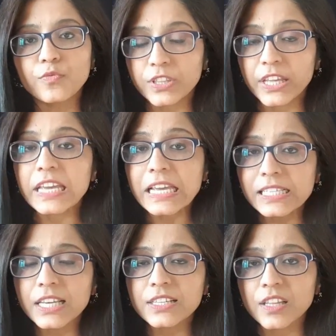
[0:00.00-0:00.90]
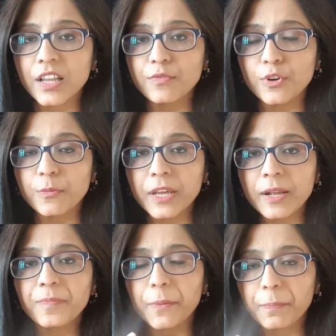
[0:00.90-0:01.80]
the easiest thing would be
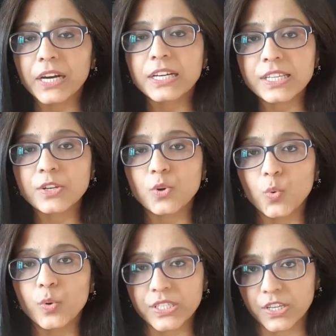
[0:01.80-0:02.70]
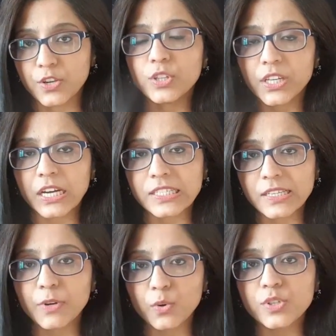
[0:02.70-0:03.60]
the person who is, you know, the
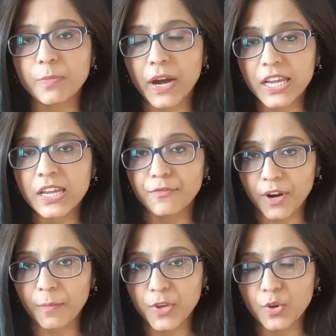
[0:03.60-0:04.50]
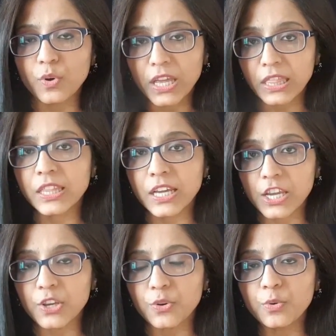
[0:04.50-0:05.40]
customer who is buying from you in the
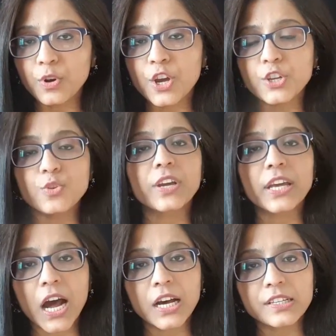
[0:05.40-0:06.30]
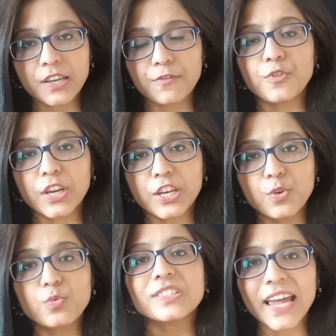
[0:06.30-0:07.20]
EU, you can ask if you can
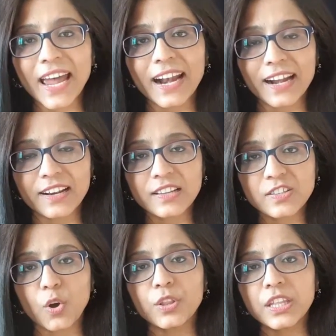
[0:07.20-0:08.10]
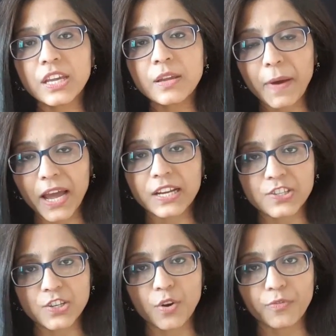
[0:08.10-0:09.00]
use their address on the
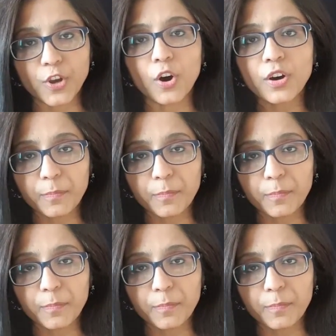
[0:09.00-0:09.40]
packaging of your